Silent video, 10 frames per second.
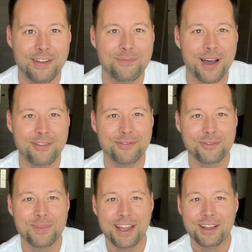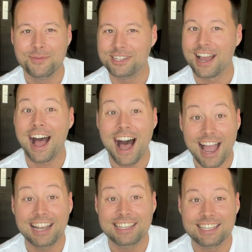my room, which I
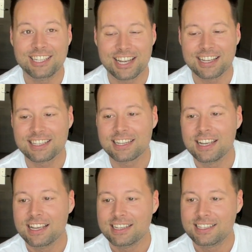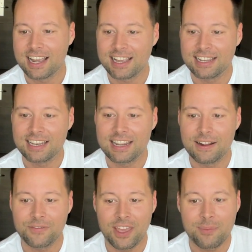highly suggest.
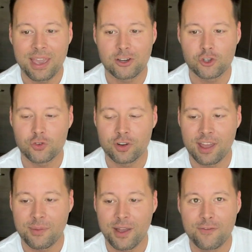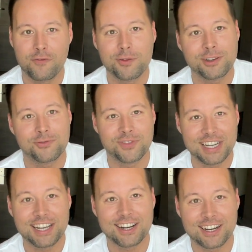Secondly, they make sure that my food is
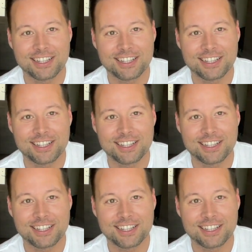really hot.